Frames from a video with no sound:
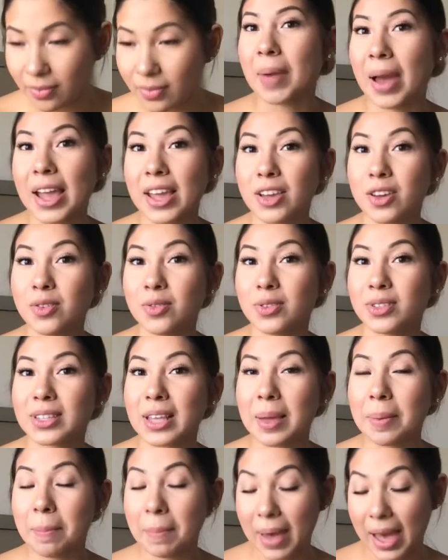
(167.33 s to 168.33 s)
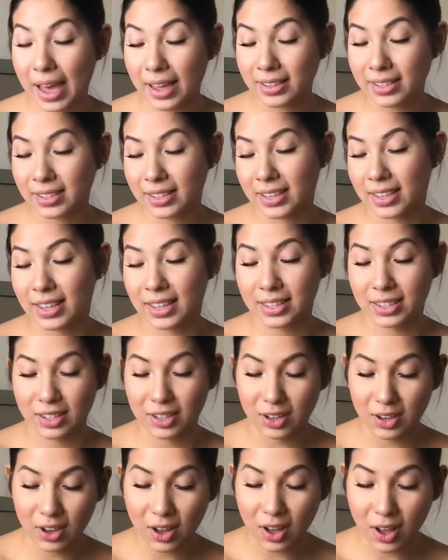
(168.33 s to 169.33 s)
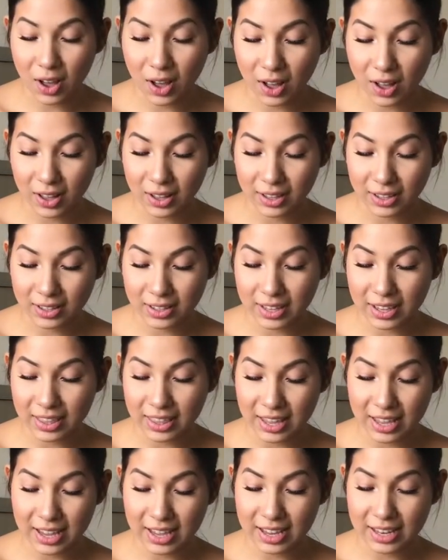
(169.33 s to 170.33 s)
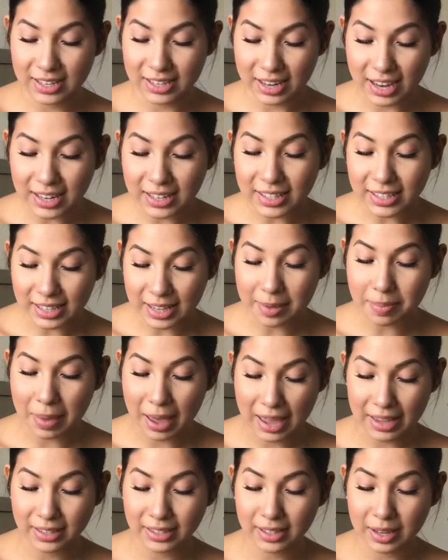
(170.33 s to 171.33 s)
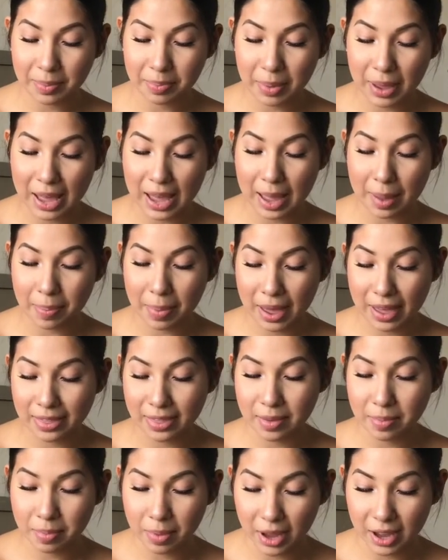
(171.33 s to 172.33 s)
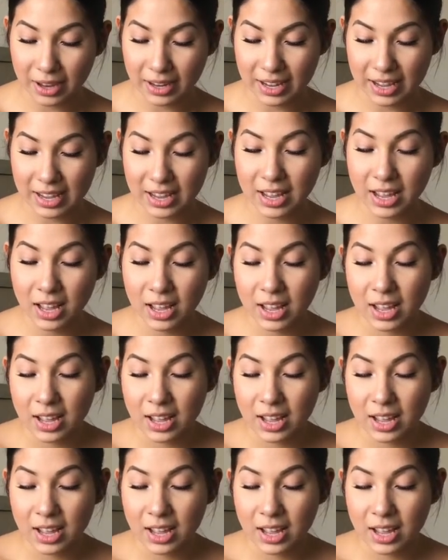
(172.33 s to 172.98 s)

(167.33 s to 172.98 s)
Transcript: I use a mask that's called the Dead Sea Mask by Bath & Body.